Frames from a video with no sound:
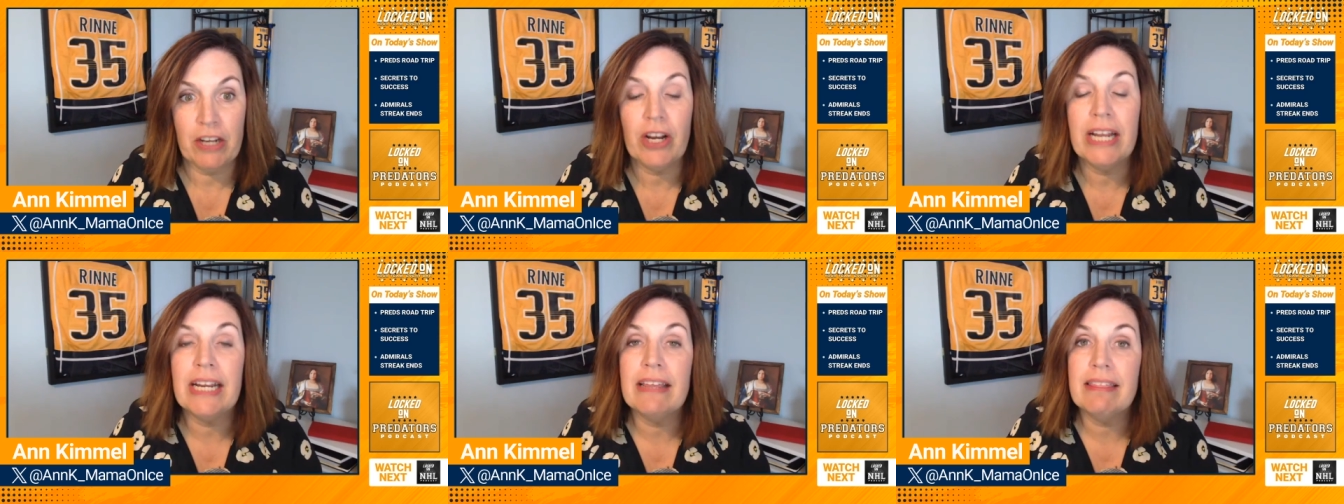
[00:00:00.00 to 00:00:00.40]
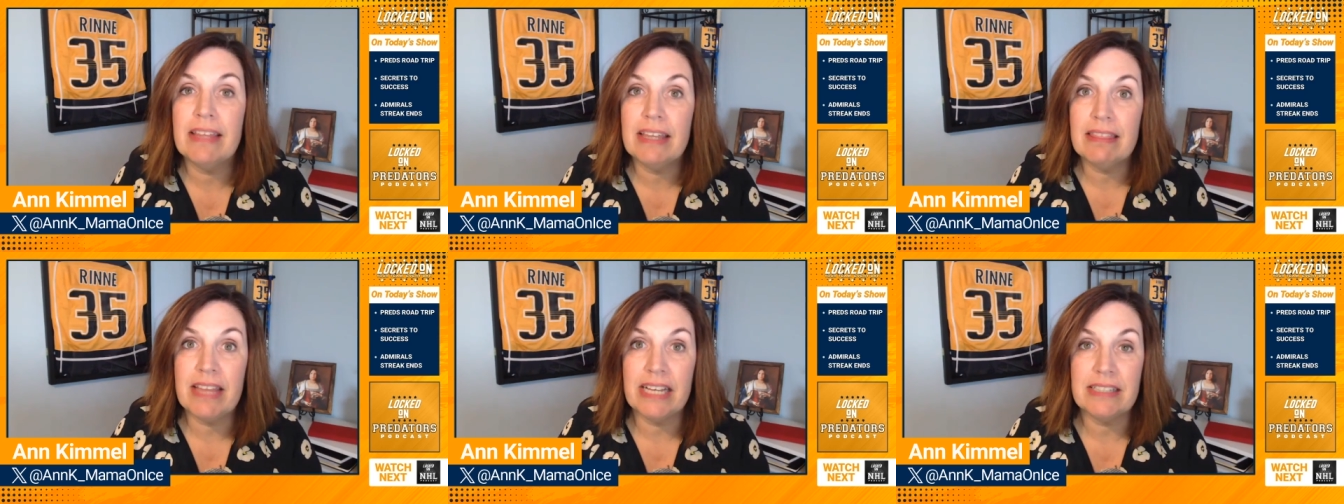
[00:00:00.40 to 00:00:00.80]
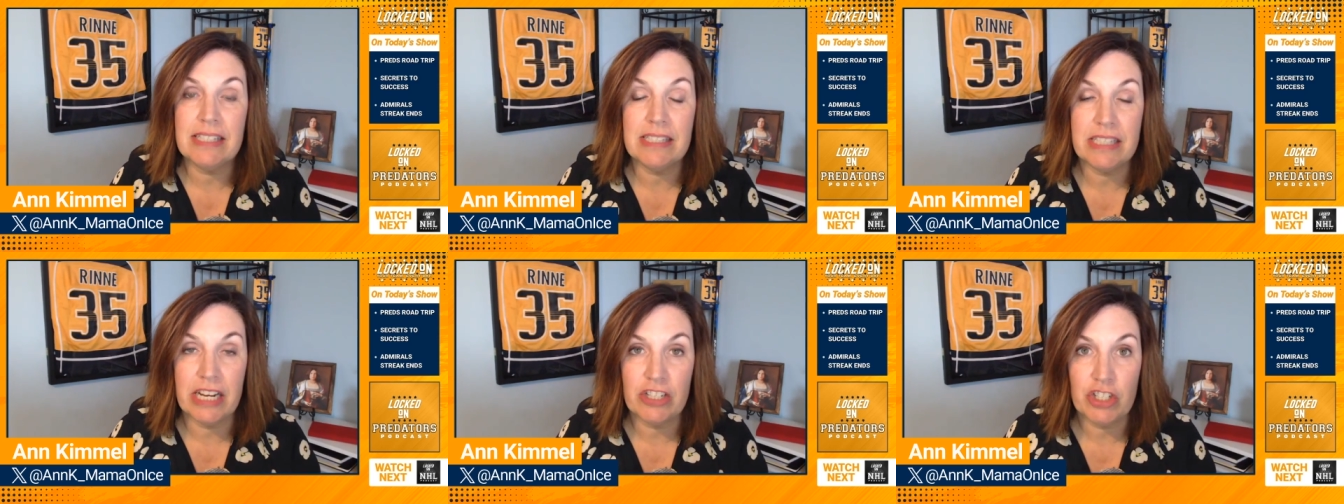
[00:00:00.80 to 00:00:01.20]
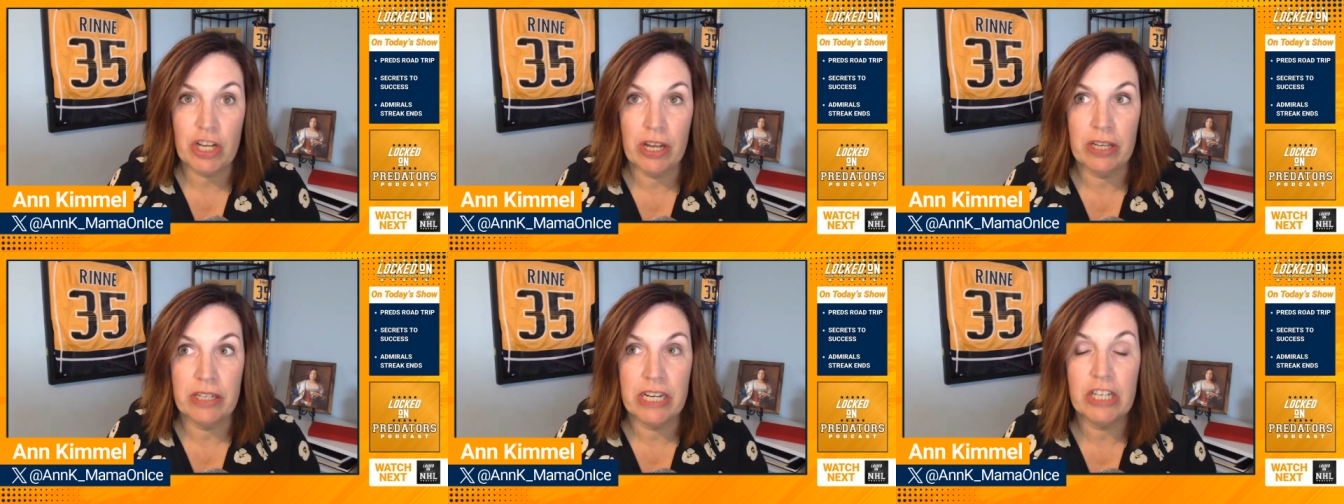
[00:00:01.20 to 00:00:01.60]
And I think that's such
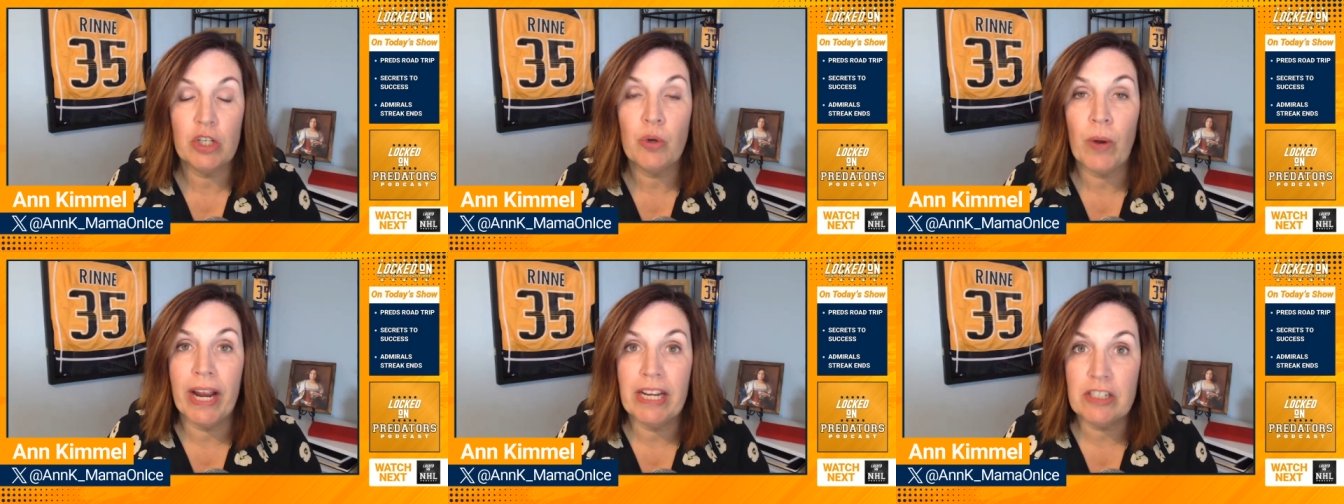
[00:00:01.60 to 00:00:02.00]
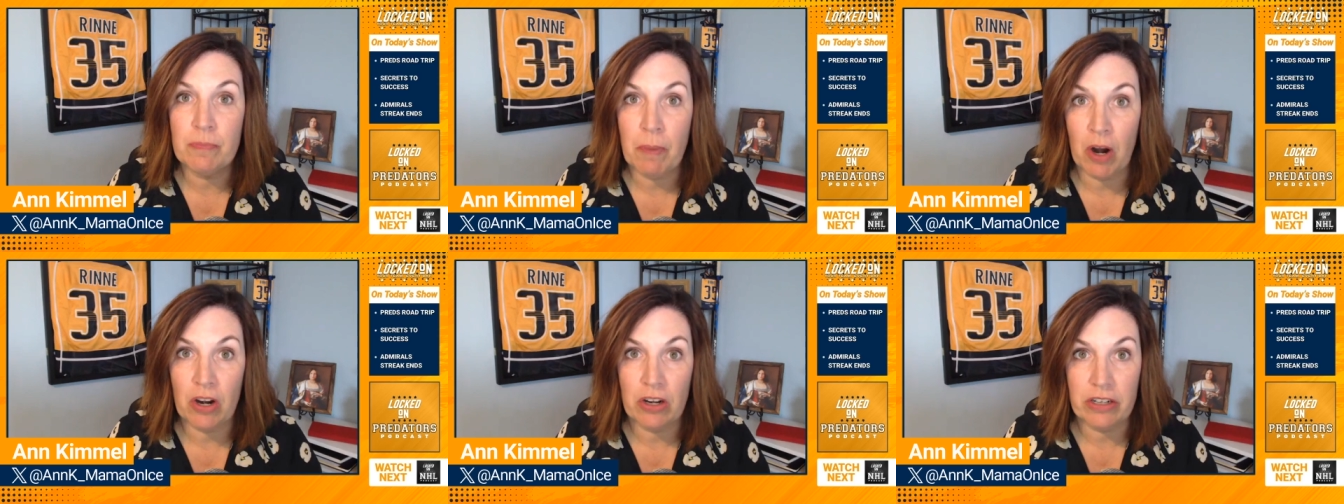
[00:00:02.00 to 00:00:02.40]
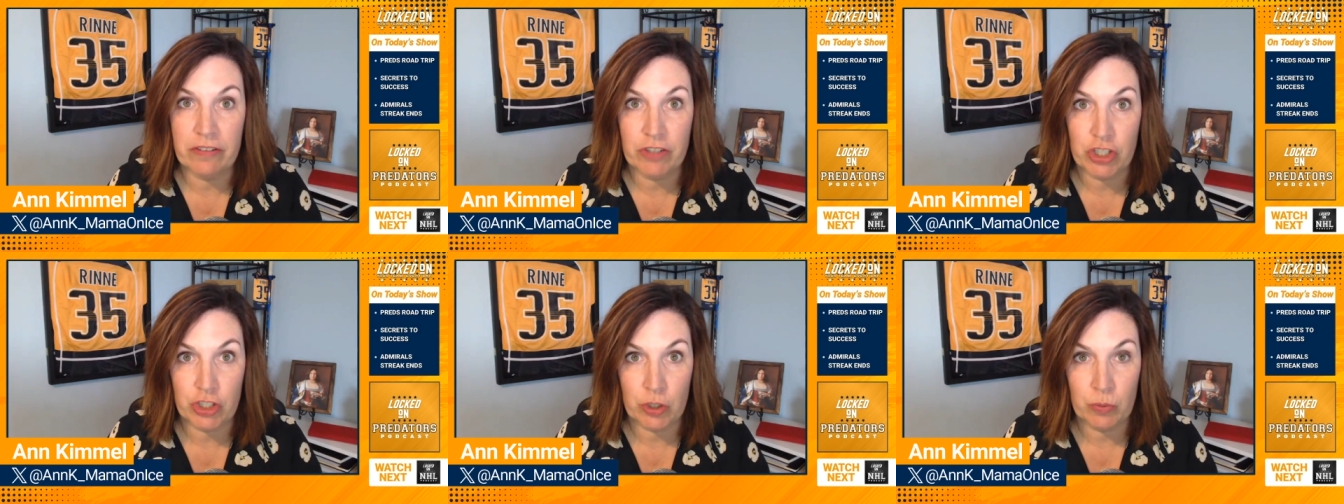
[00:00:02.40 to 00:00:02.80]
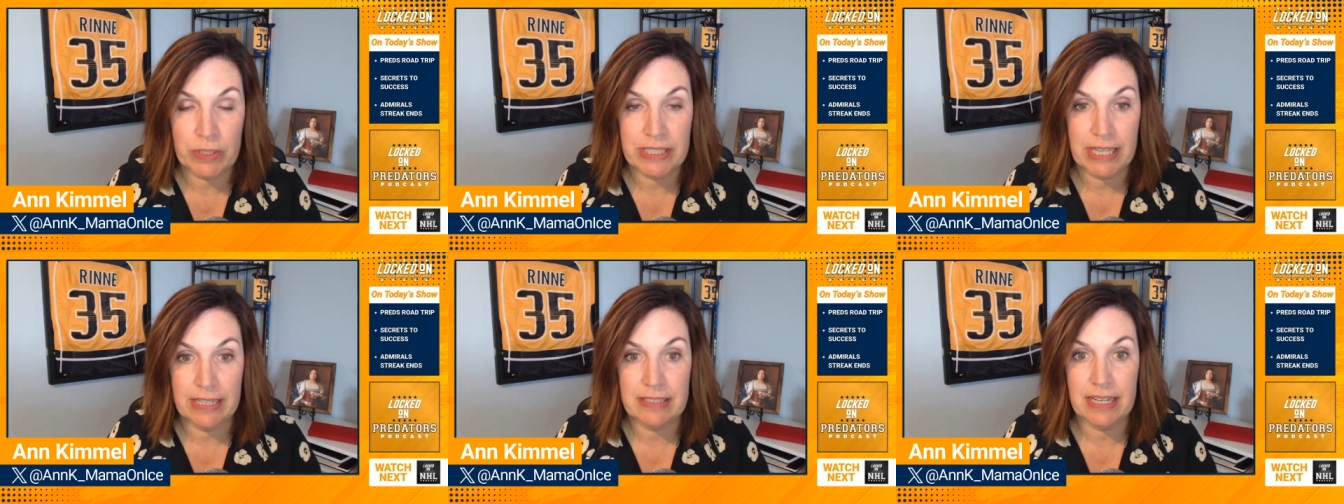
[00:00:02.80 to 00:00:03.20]
an ingrained part of Sherwood's
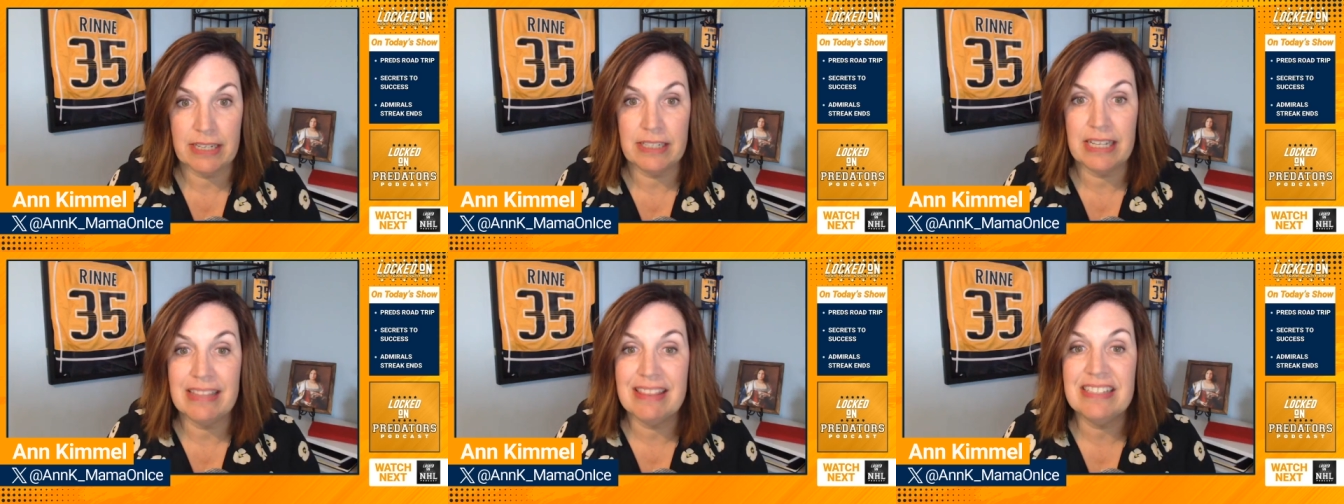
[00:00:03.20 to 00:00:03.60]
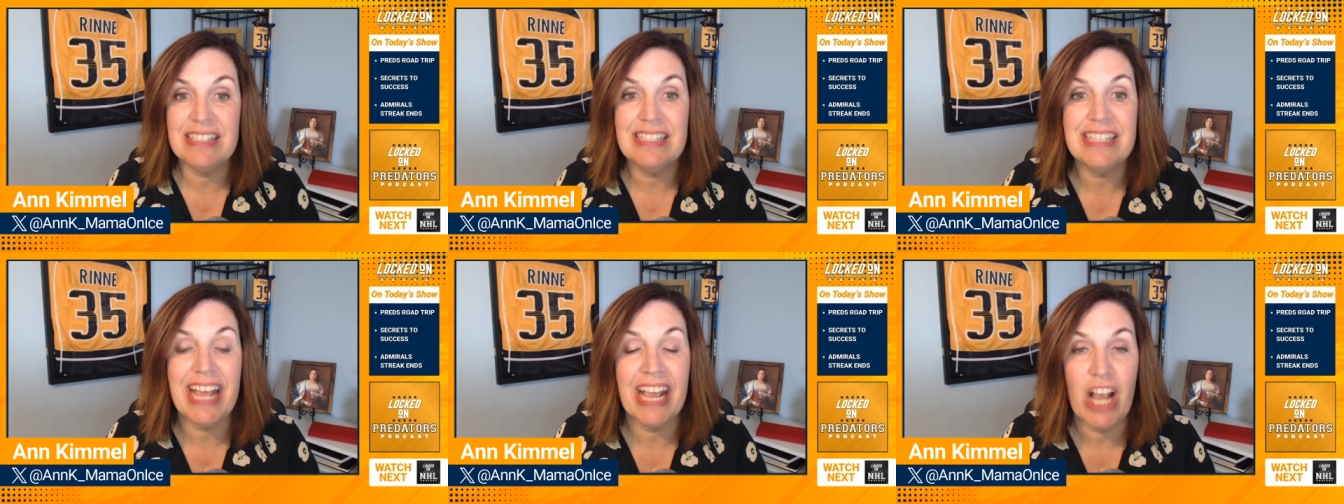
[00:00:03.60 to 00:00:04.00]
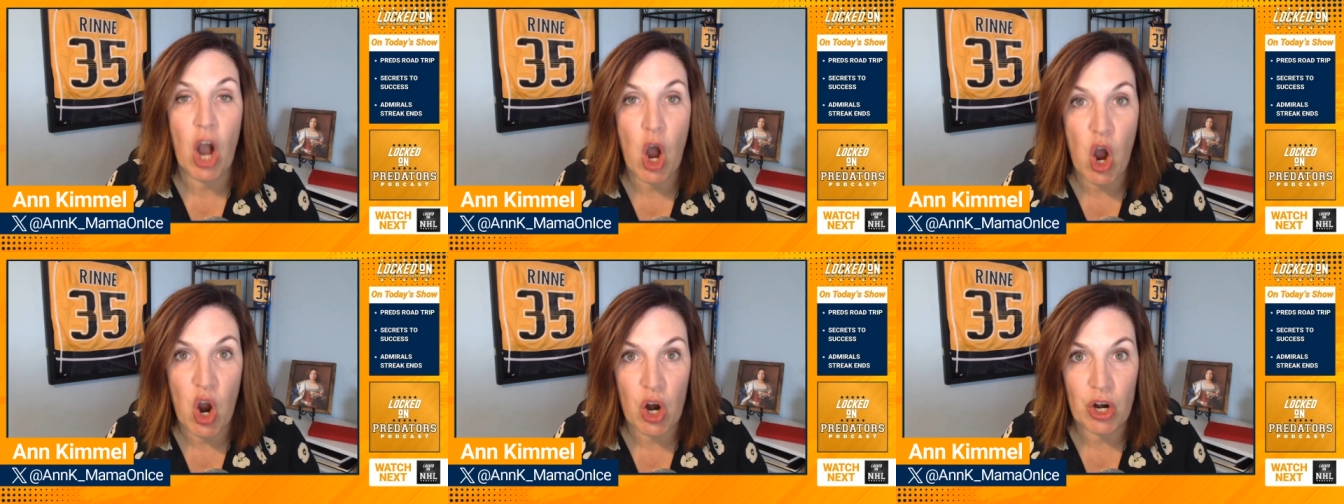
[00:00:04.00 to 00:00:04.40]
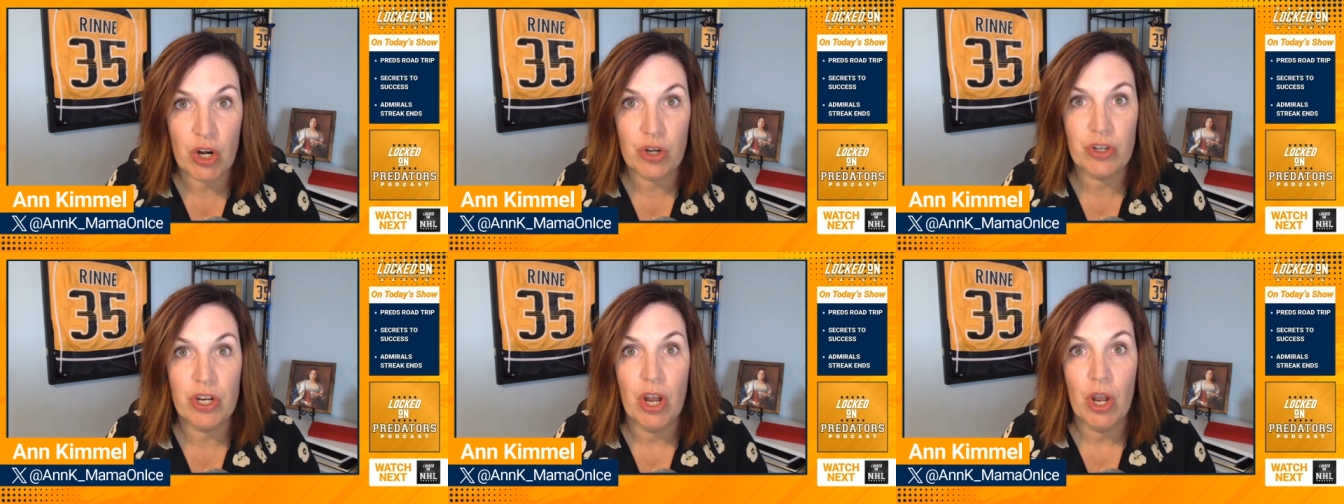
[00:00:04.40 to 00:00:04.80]
identity. This is a
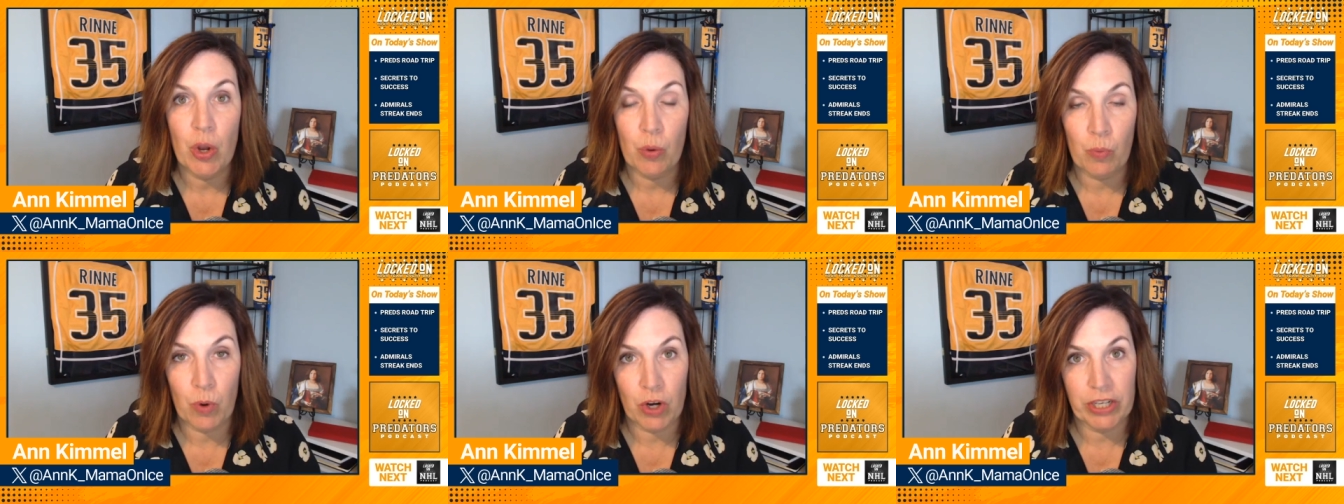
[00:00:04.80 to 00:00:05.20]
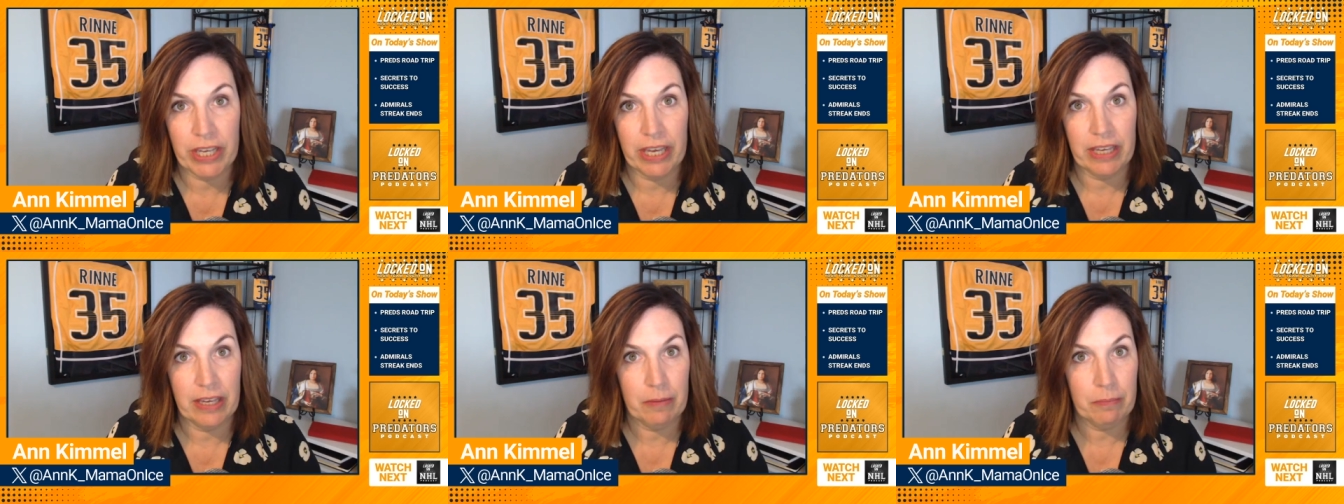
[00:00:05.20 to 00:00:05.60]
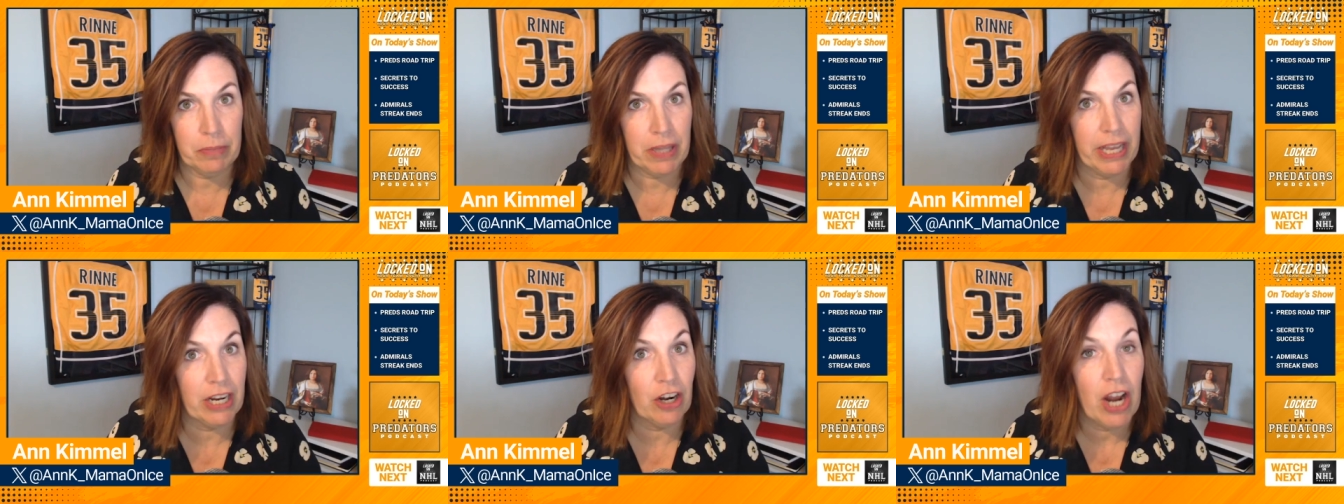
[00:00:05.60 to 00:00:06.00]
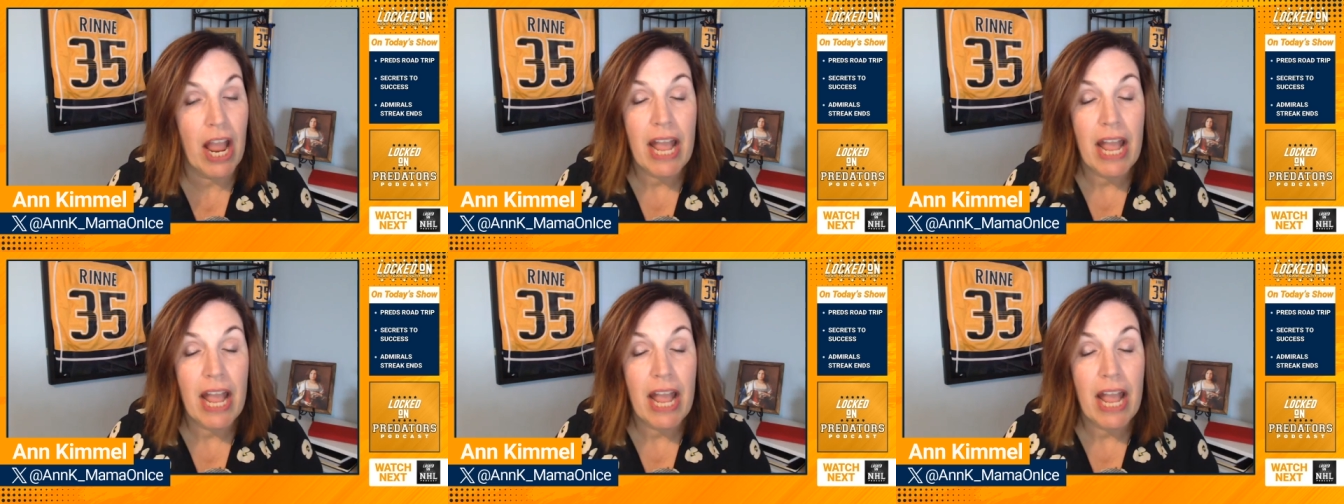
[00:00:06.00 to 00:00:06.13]
hard working player.